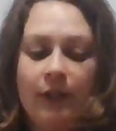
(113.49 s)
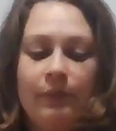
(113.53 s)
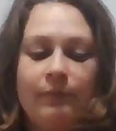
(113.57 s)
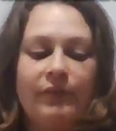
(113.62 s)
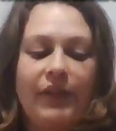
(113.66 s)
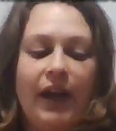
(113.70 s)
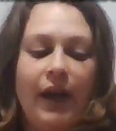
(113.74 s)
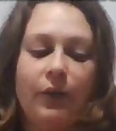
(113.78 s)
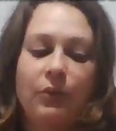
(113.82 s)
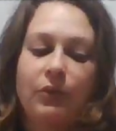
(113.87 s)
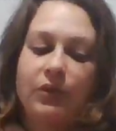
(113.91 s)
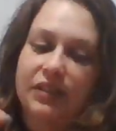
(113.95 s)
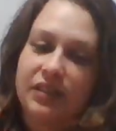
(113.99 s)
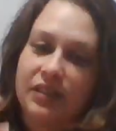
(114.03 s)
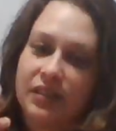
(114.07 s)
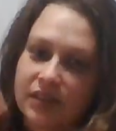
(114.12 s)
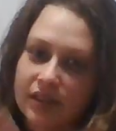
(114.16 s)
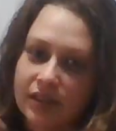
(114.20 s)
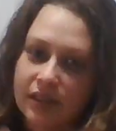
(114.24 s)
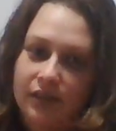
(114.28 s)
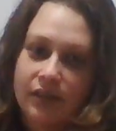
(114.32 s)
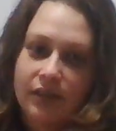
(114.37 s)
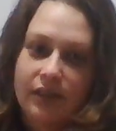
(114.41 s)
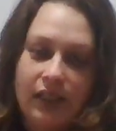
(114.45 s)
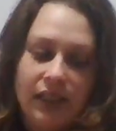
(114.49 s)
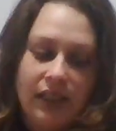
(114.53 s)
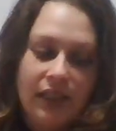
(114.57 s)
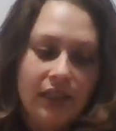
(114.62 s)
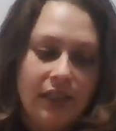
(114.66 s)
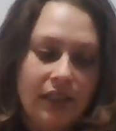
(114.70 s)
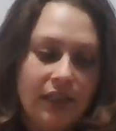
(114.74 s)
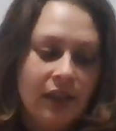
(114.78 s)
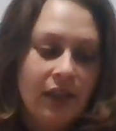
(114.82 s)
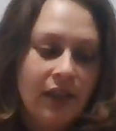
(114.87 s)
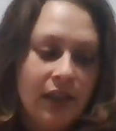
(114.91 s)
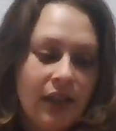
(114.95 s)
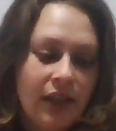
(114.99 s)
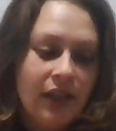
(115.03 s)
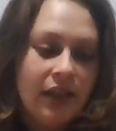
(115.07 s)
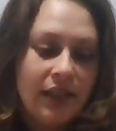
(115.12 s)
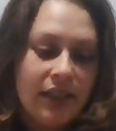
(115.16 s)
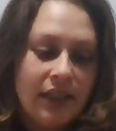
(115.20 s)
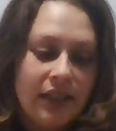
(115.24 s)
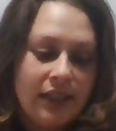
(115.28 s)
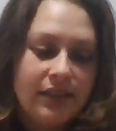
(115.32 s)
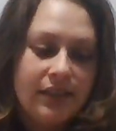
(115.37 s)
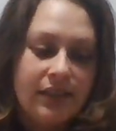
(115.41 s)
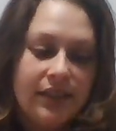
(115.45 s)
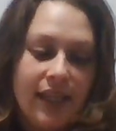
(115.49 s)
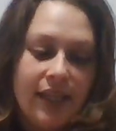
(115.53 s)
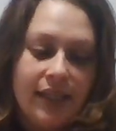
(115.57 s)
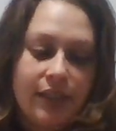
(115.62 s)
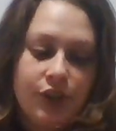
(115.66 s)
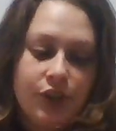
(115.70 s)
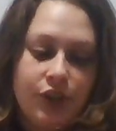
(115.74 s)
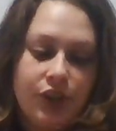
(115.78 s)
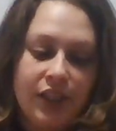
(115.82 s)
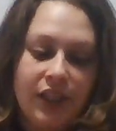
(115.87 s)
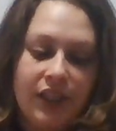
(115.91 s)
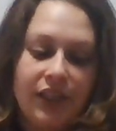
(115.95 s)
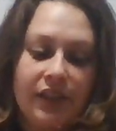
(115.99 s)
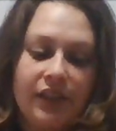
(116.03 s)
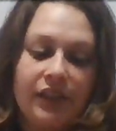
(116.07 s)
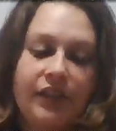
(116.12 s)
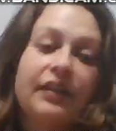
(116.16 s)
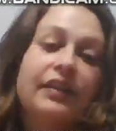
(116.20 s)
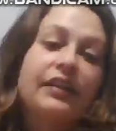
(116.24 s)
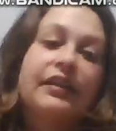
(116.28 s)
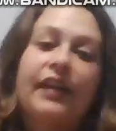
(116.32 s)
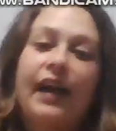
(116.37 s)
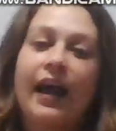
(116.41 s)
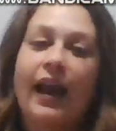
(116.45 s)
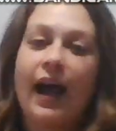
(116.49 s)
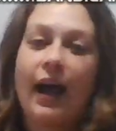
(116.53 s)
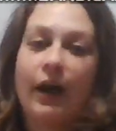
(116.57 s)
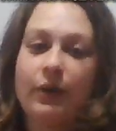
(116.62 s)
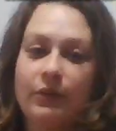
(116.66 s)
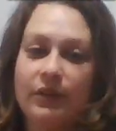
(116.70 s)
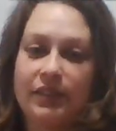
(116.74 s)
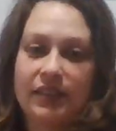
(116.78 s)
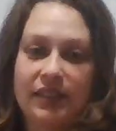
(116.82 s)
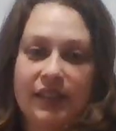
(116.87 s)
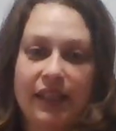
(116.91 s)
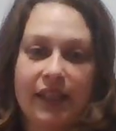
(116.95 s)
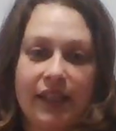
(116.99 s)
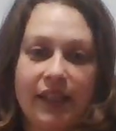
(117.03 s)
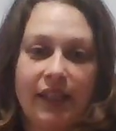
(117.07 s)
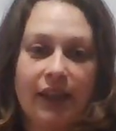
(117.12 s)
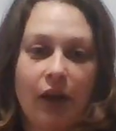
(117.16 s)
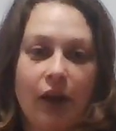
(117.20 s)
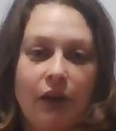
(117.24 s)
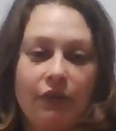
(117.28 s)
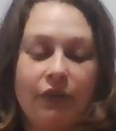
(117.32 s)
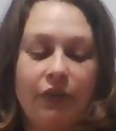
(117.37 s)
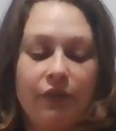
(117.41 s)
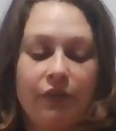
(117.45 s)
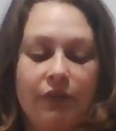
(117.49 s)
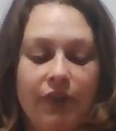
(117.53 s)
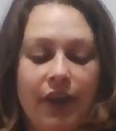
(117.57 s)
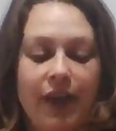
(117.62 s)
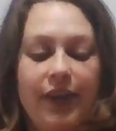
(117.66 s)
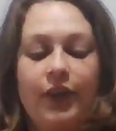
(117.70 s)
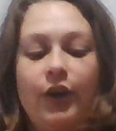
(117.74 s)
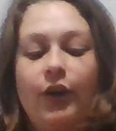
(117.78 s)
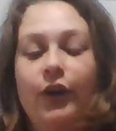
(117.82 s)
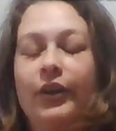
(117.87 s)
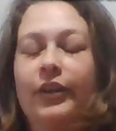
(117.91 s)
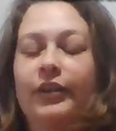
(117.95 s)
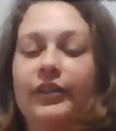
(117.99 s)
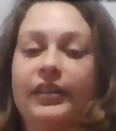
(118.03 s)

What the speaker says: That was the intention that I was getting off of that card.